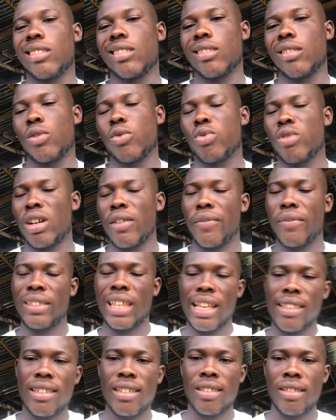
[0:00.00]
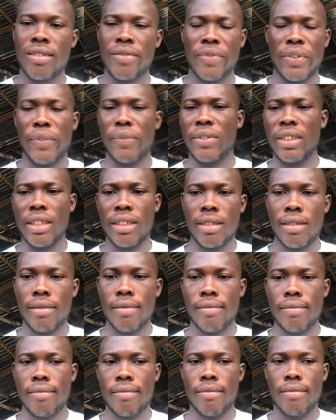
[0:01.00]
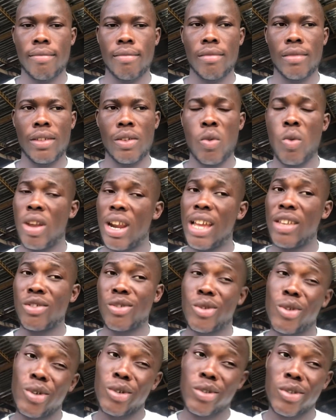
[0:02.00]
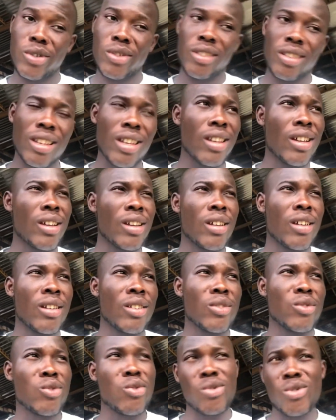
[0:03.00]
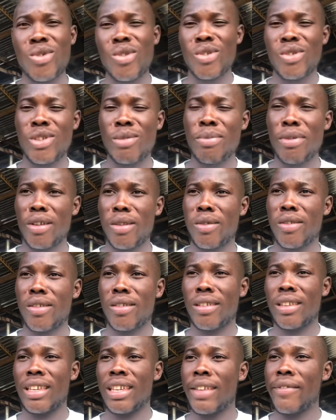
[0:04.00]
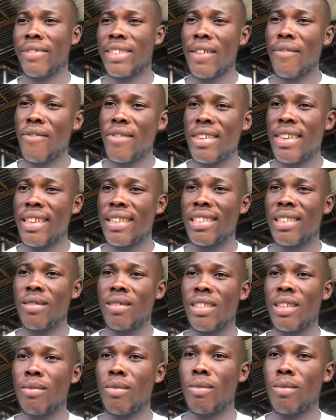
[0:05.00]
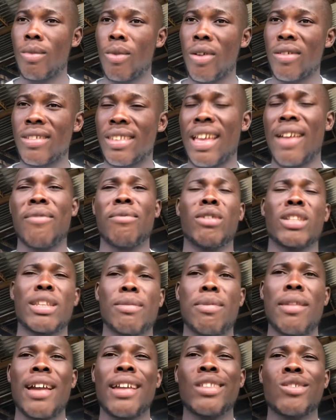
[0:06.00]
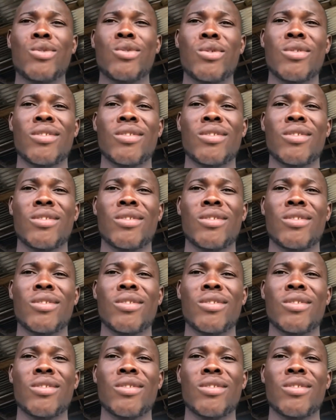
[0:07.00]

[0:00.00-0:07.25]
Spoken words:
12, 13, 15. Whereas goats, two goats you bought in 7 years, they must have multiplied to